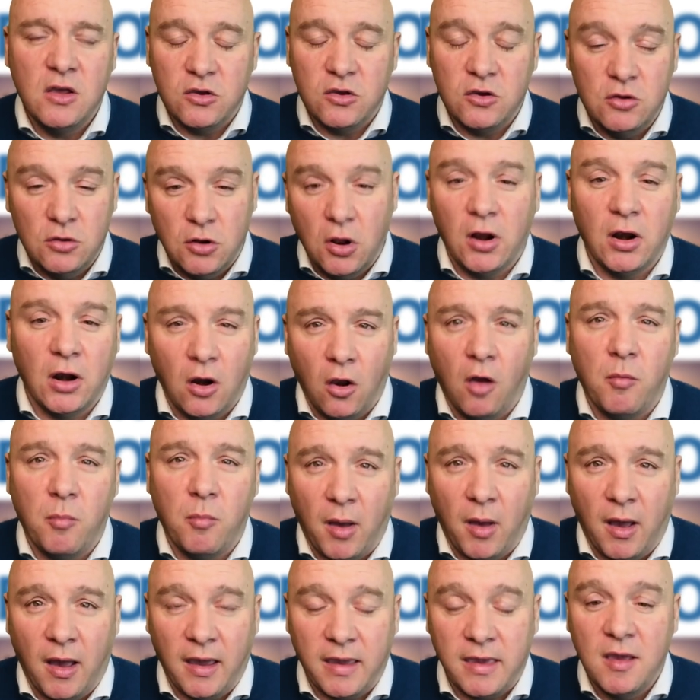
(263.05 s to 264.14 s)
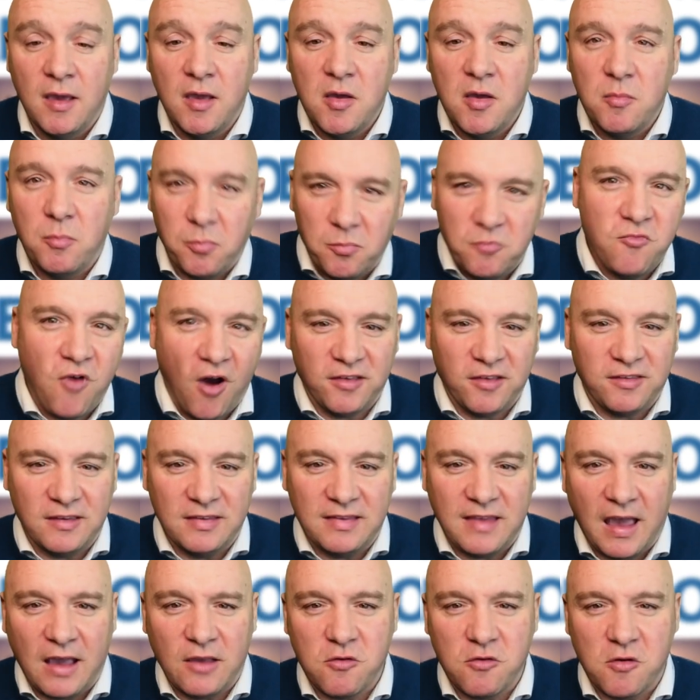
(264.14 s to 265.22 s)
You learn a lot by writing
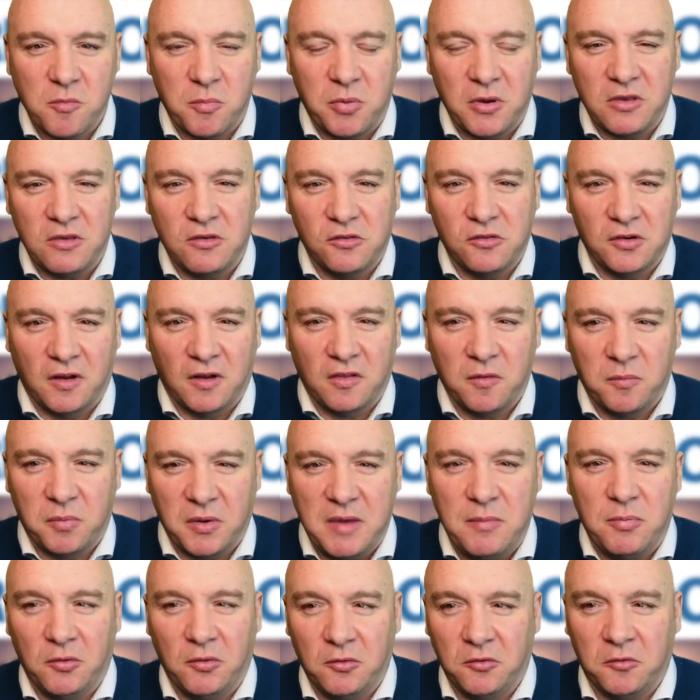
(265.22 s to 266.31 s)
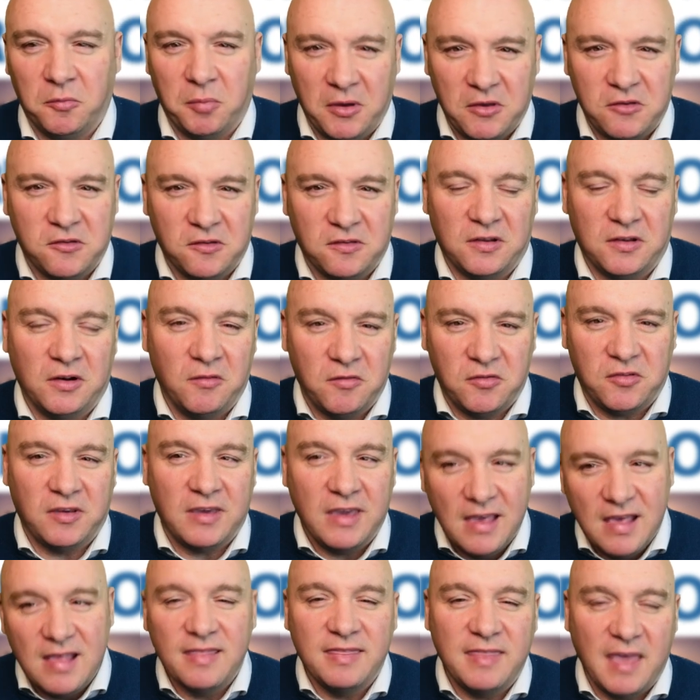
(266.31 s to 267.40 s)
down your opinions and other people's pictures, and obviously
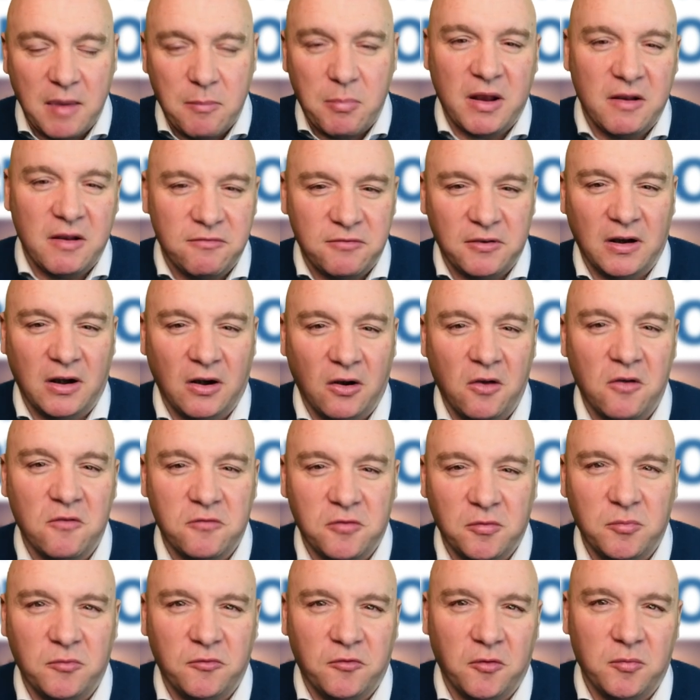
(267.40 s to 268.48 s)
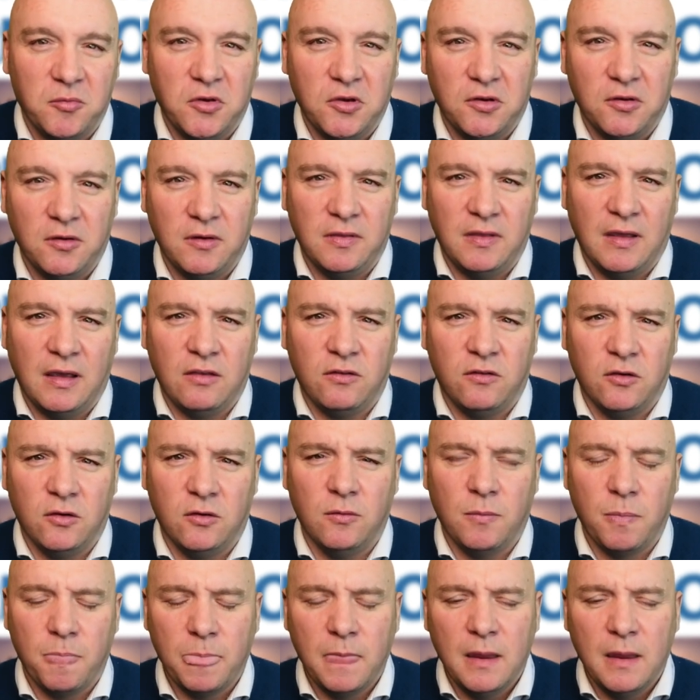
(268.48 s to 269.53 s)
they benefit a lot from you doing that too.